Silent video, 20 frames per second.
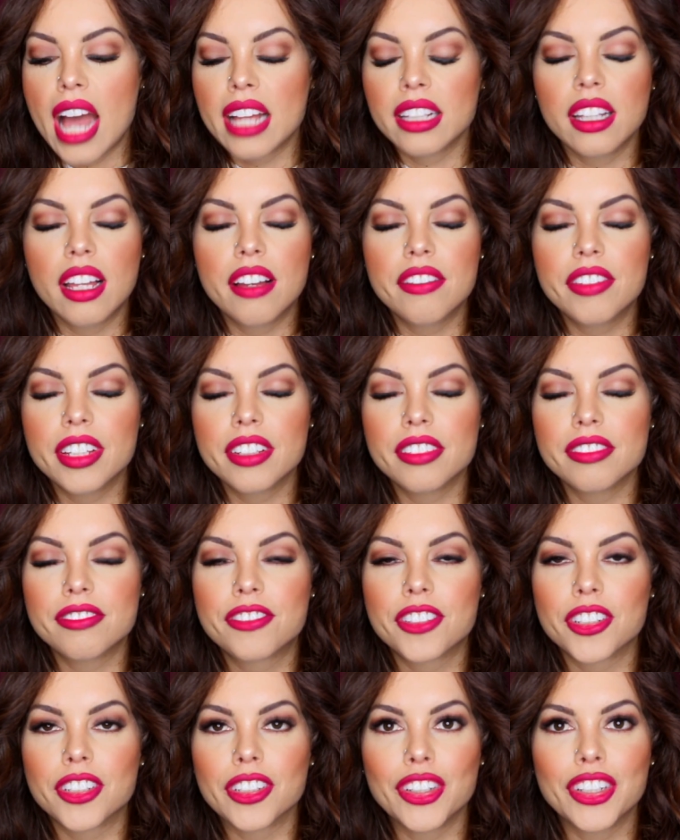I love it
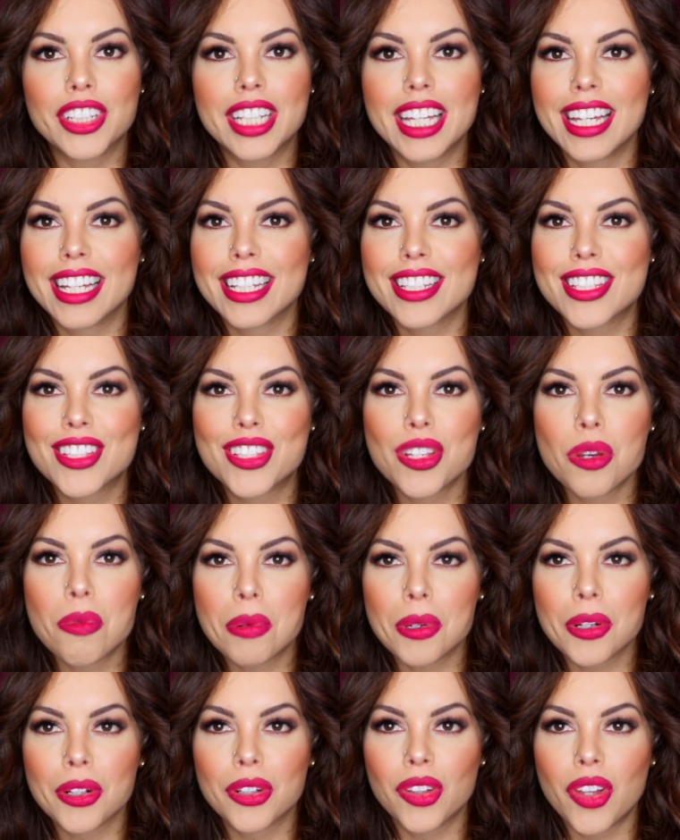for looking
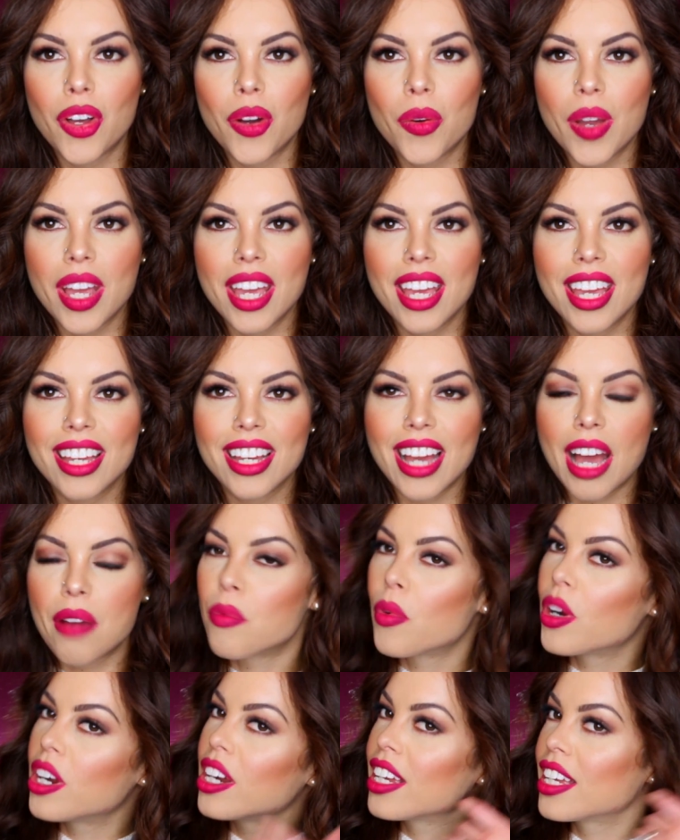super glowy.
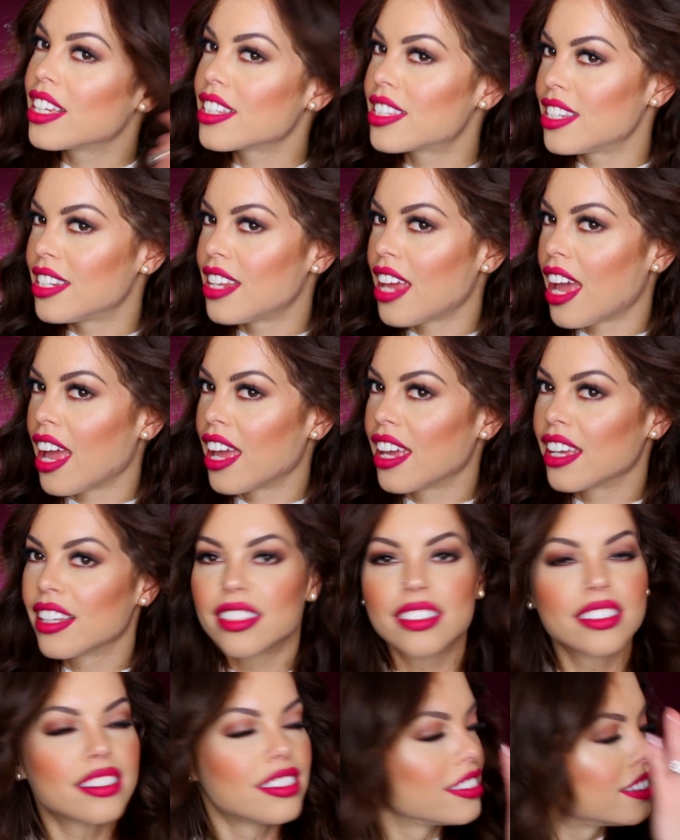I'm wearing it today,
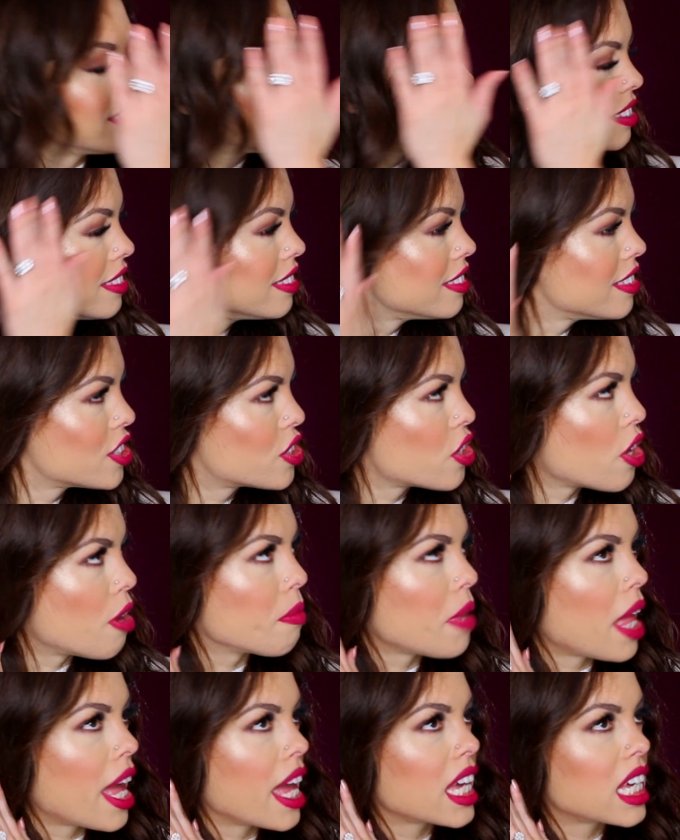
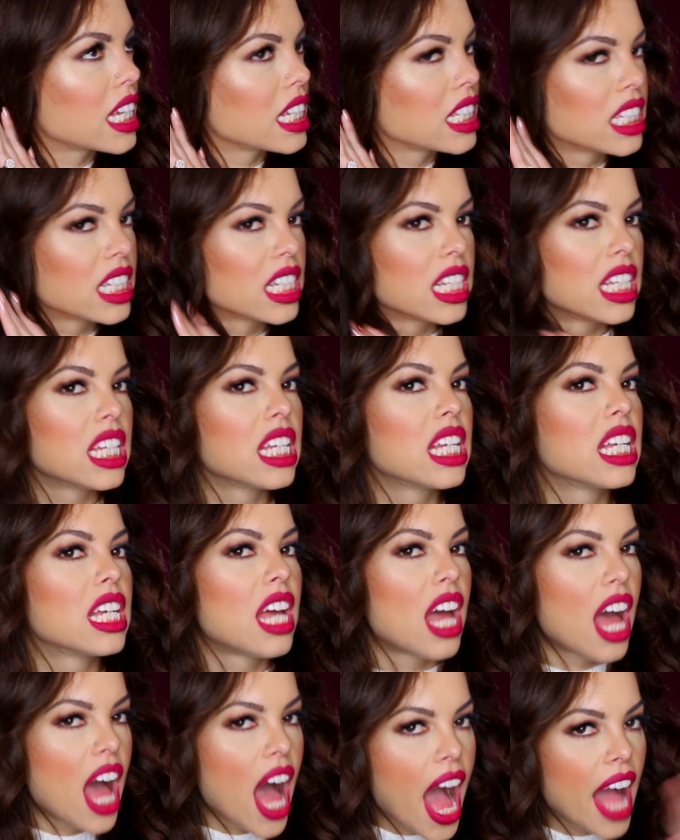so I'm like,
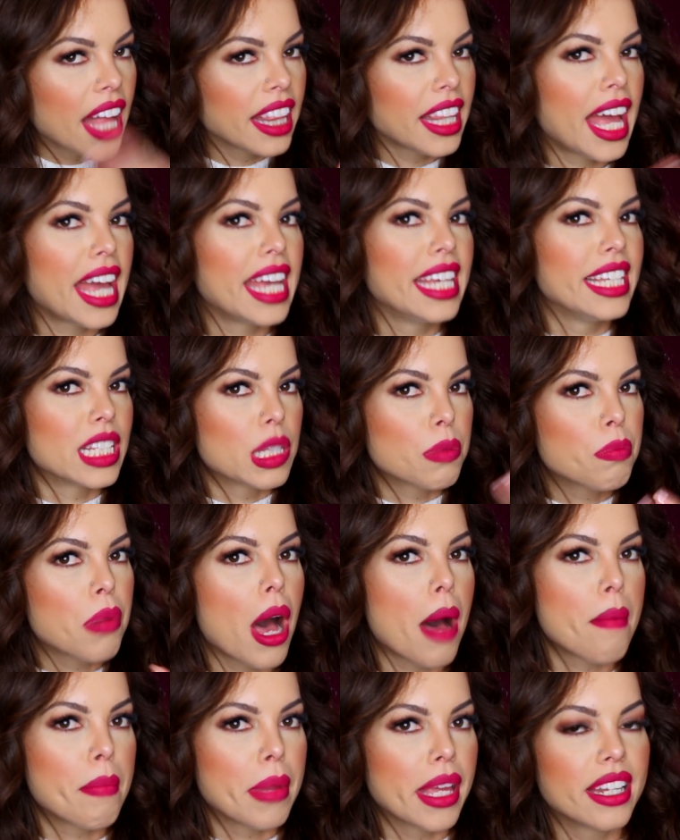highlight is
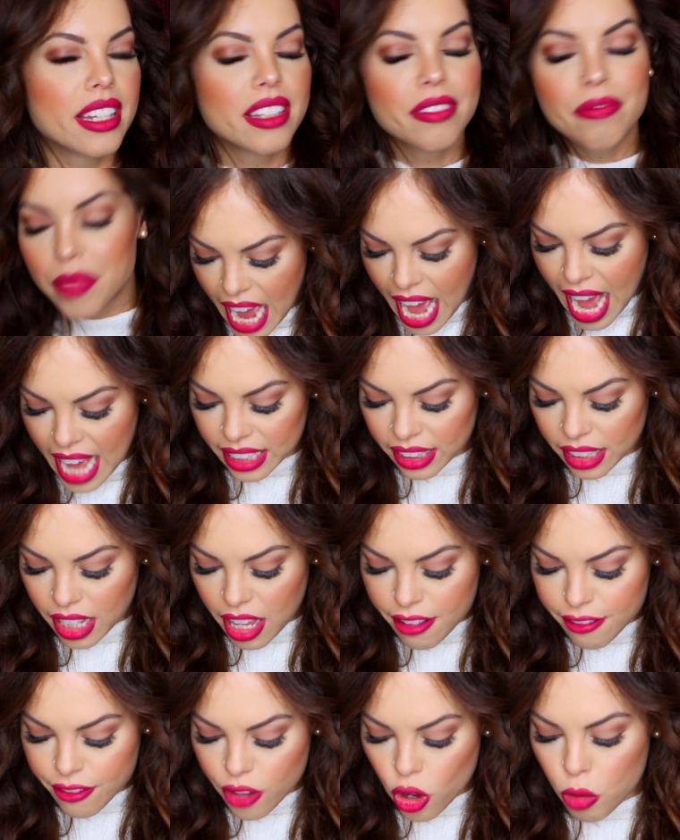poppin'. Yeah, I
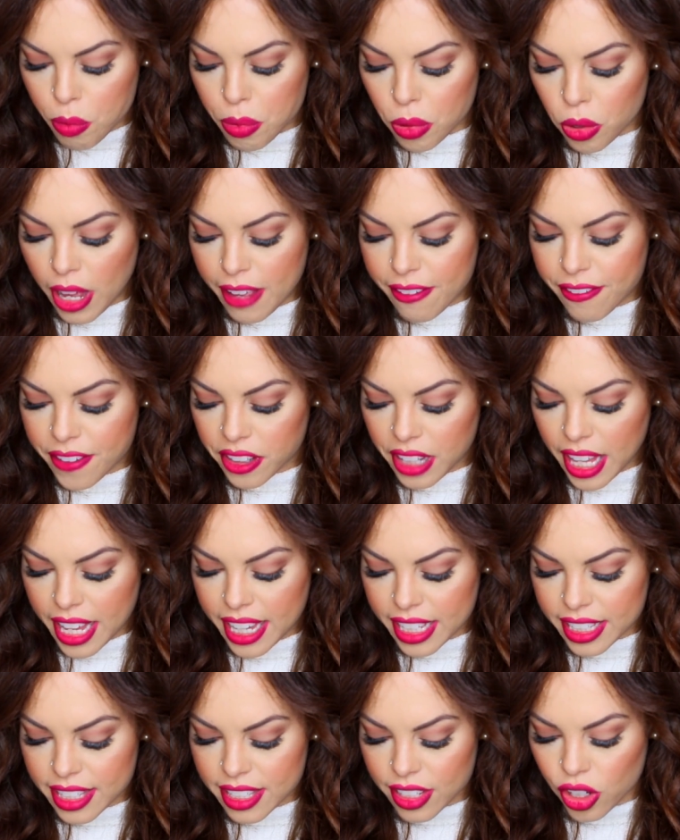love Opal. I feel
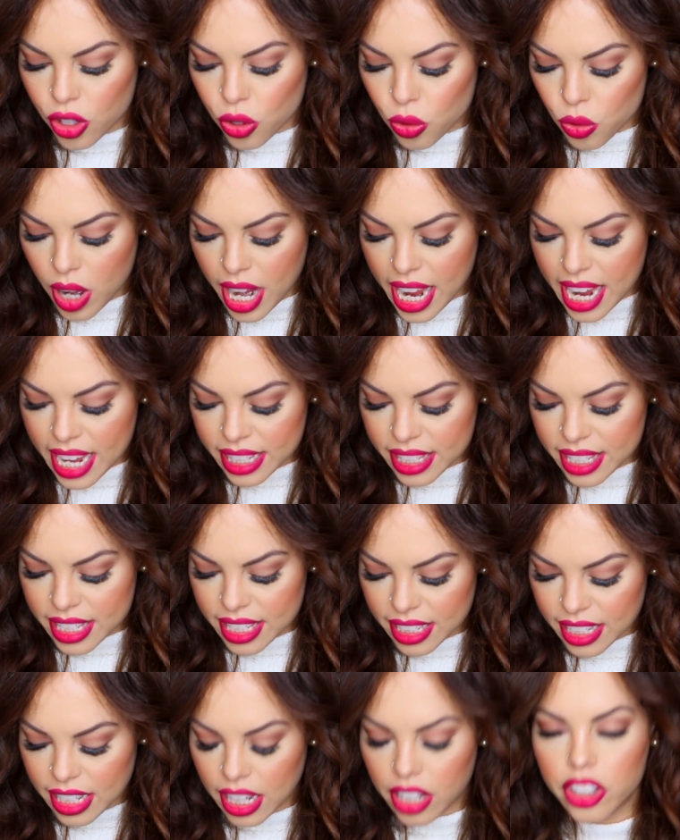like it's a
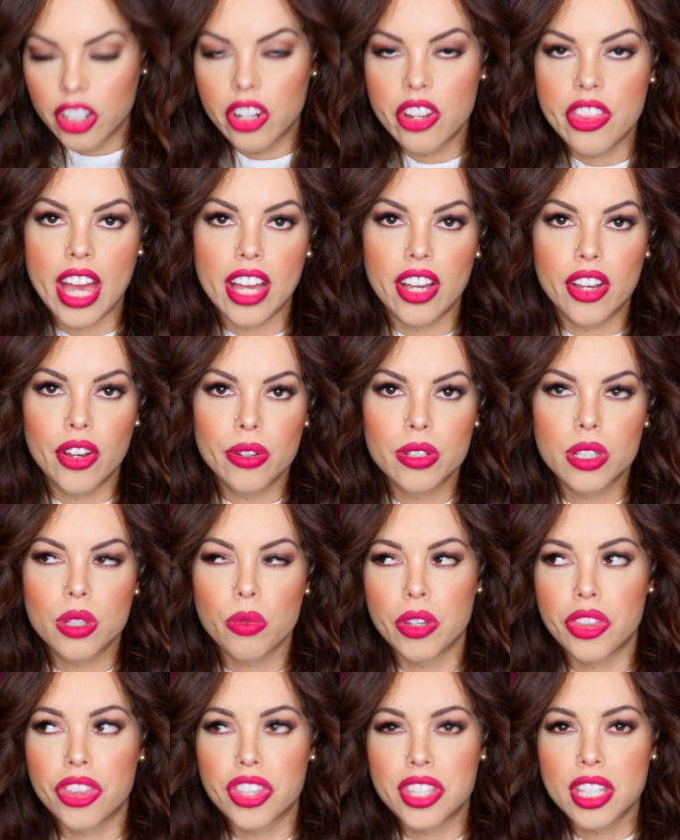great color that goes
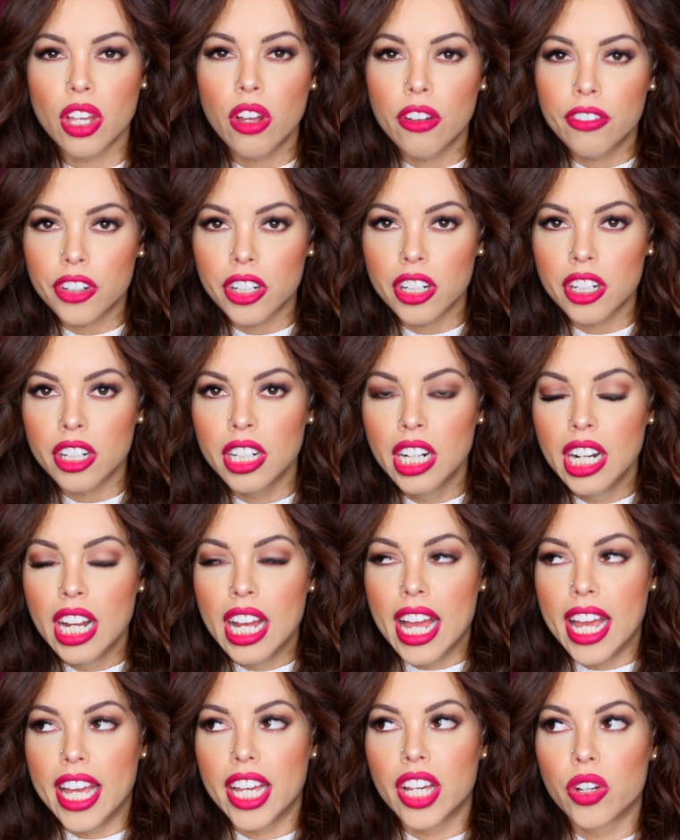with silver,
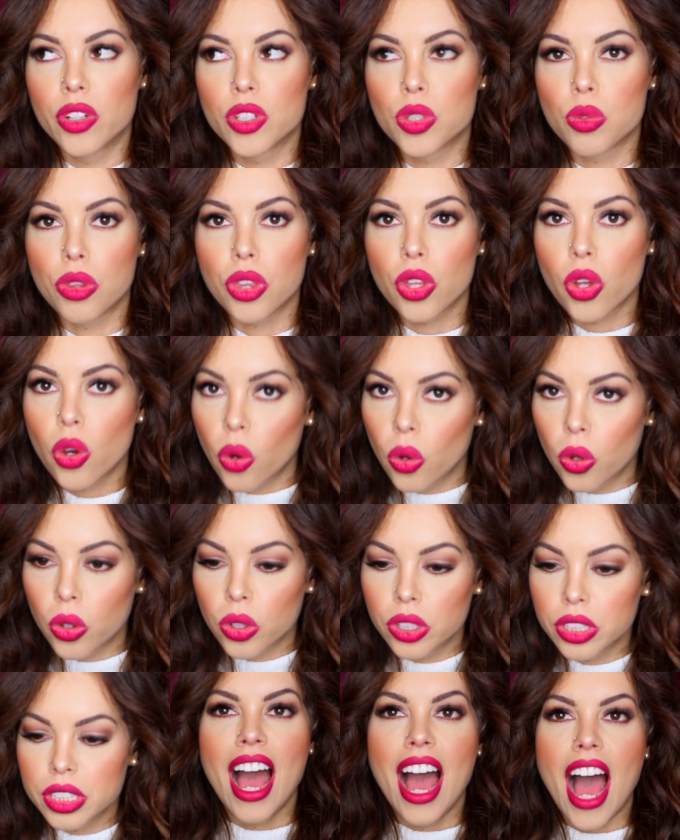it goes with
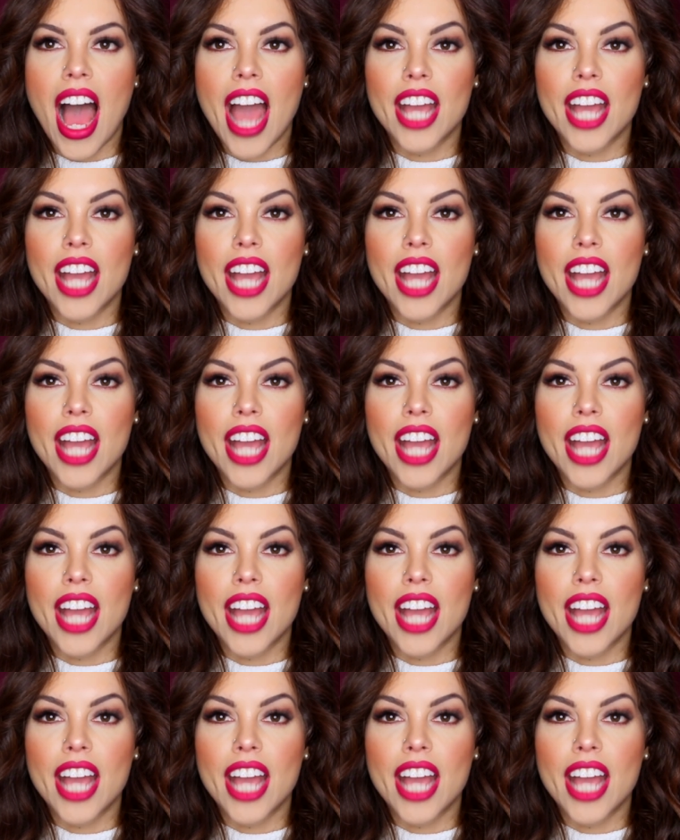gold.